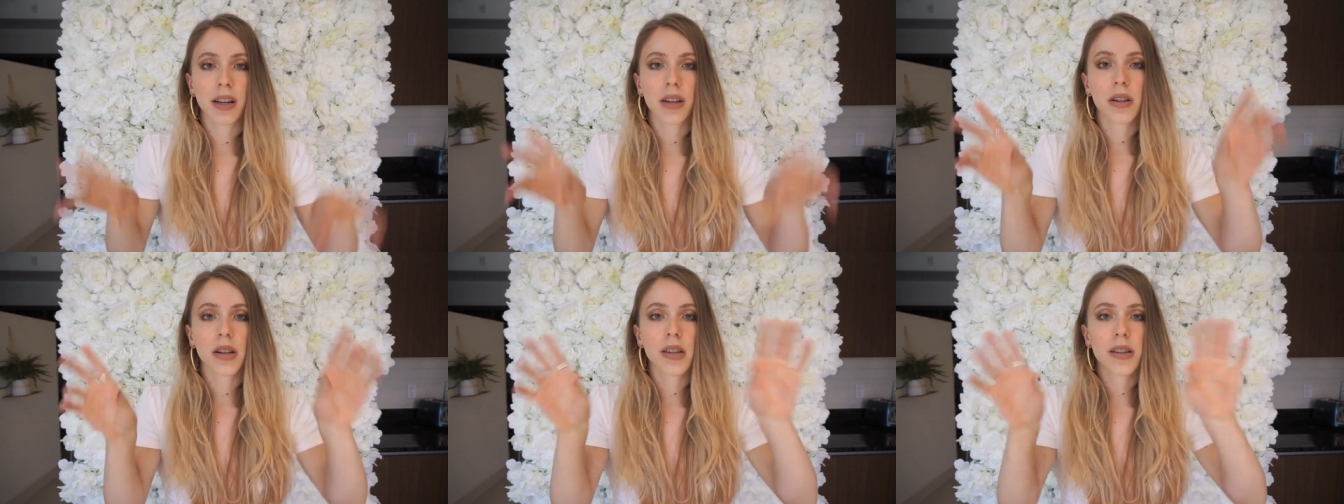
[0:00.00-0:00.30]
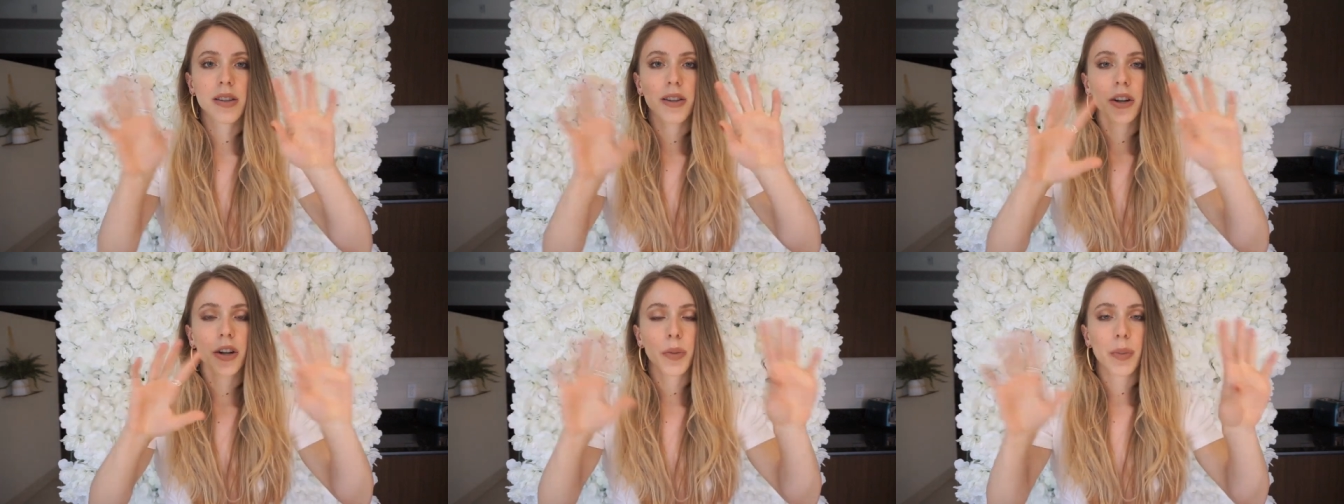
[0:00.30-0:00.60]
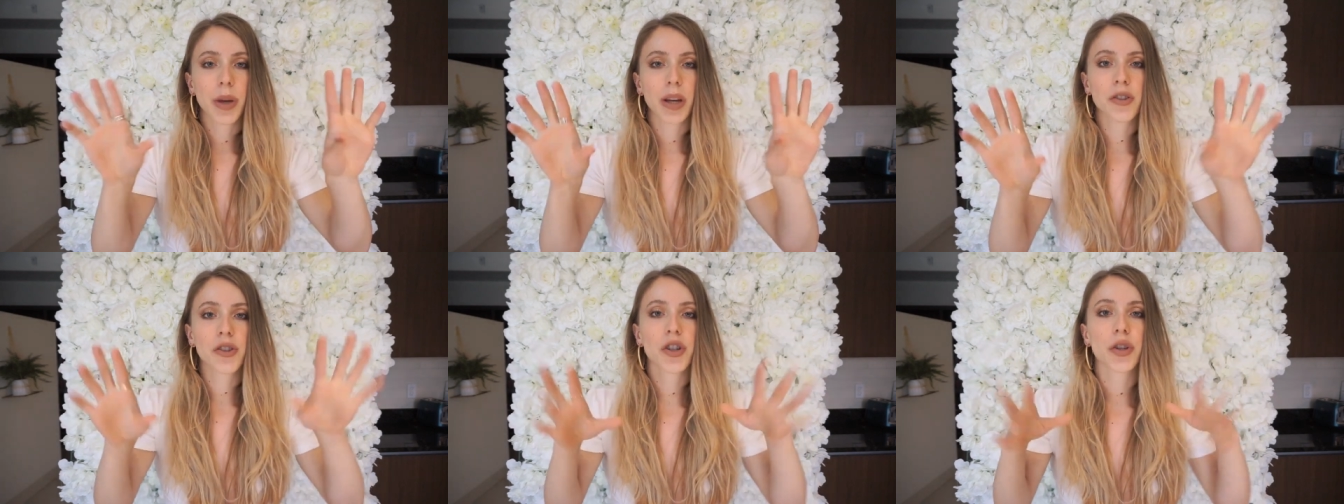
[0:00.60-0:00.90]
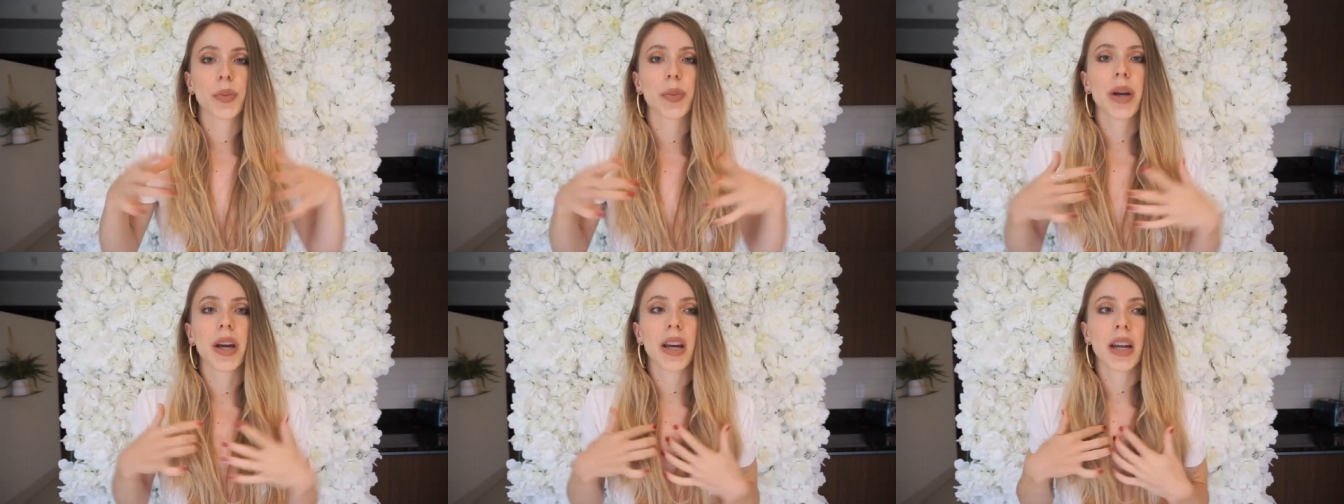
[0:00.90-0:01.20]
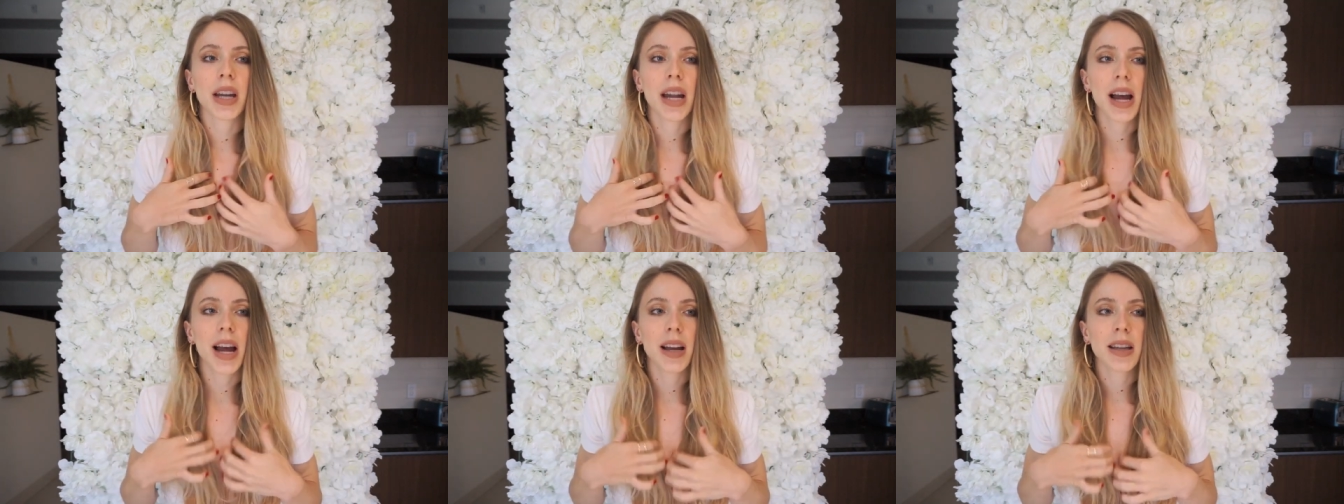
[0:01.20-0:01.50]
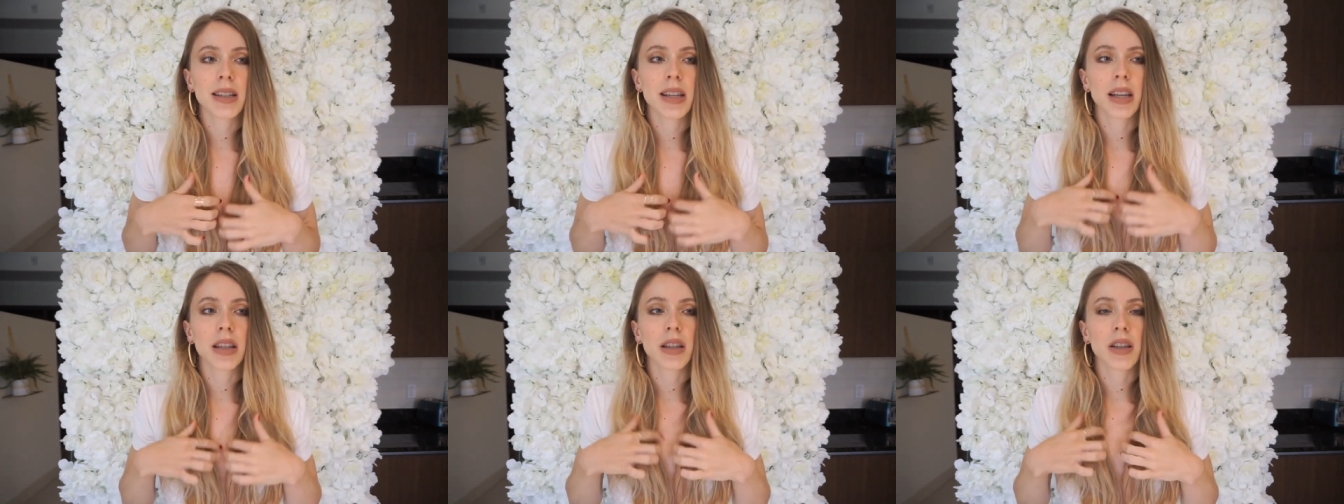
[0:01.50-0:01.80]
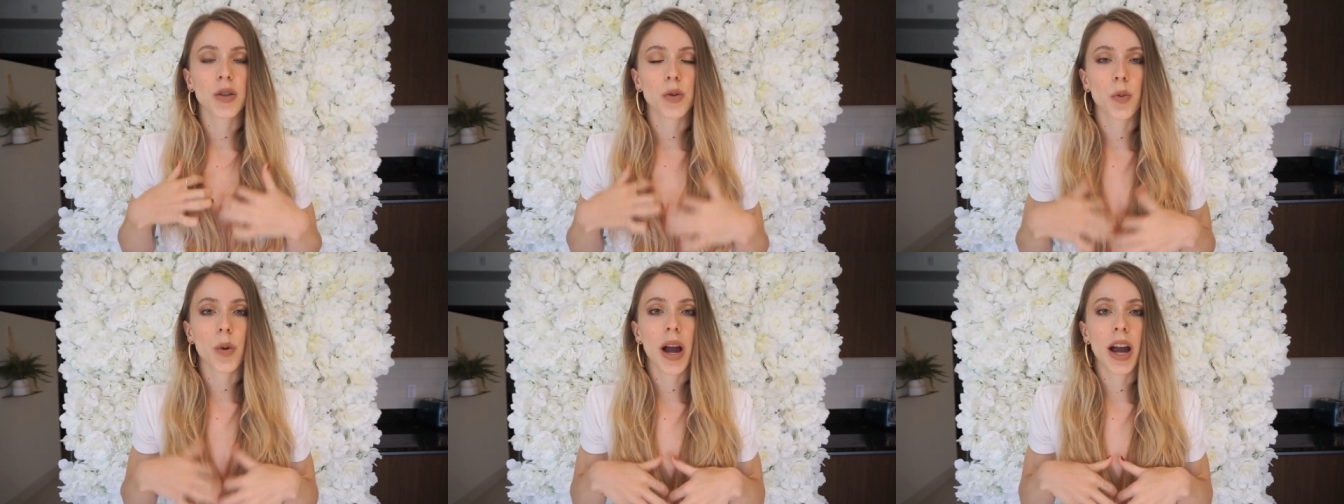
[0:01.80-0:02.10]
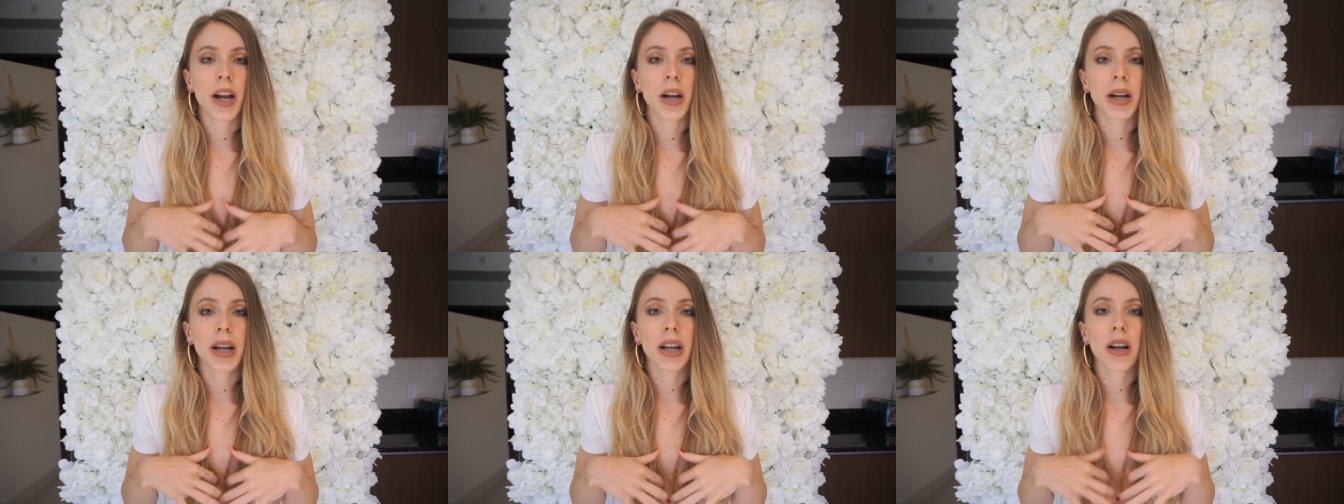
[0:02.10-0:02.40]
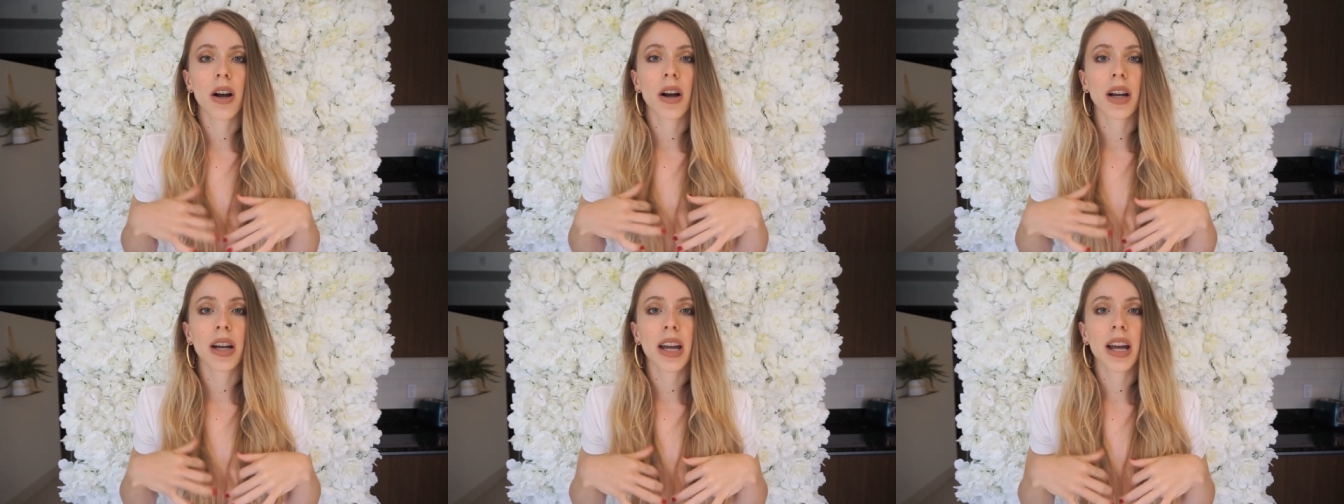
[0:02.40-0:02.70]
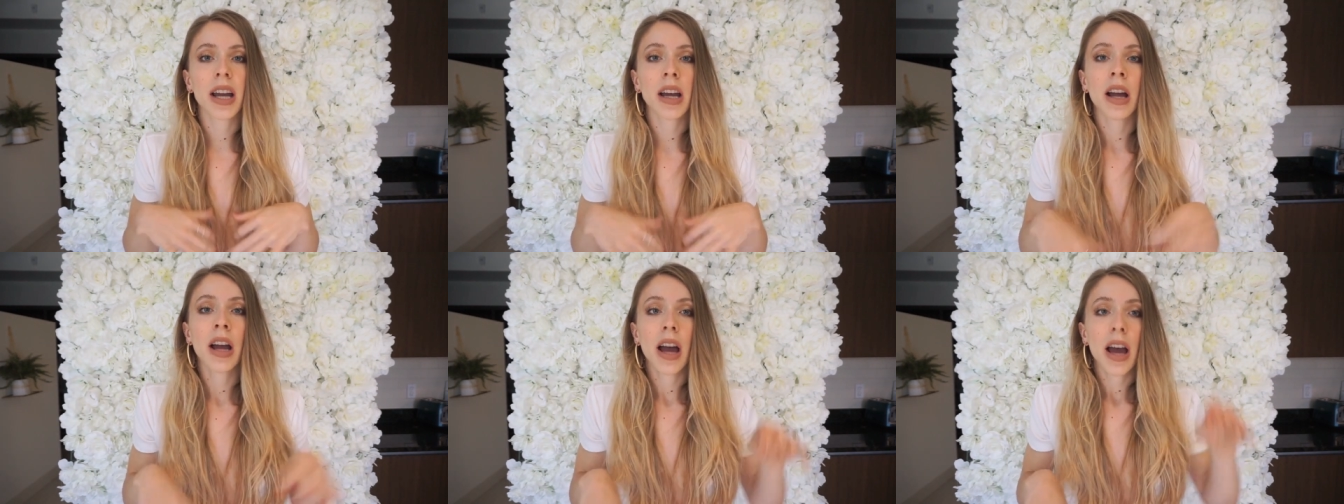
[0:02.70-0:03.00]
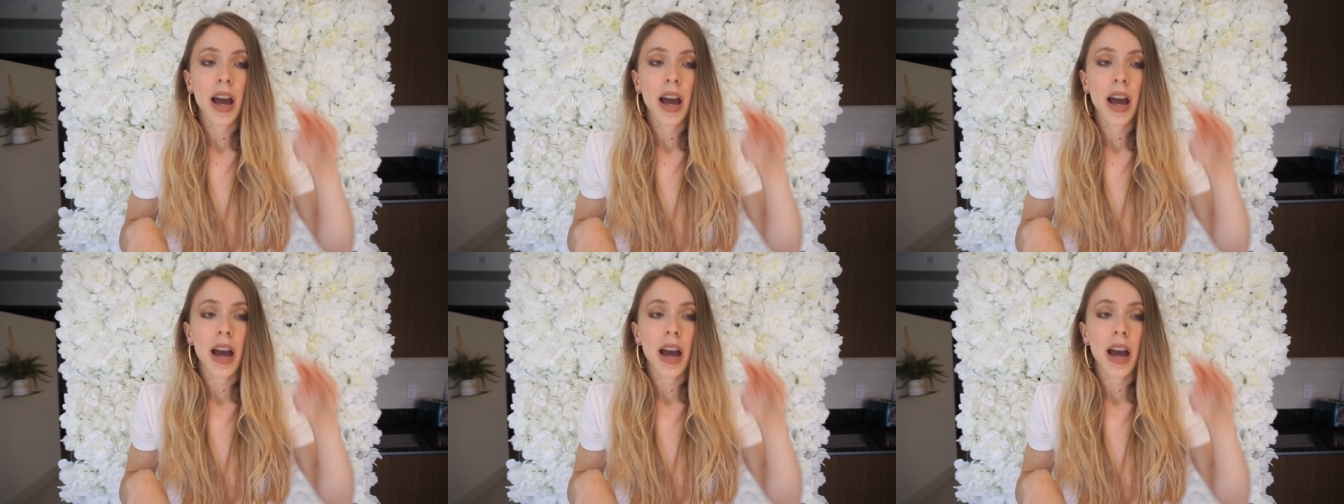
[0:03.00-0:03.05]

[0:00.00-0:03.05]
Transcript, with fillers: I'll insert a picture, but it has like this wiring on it.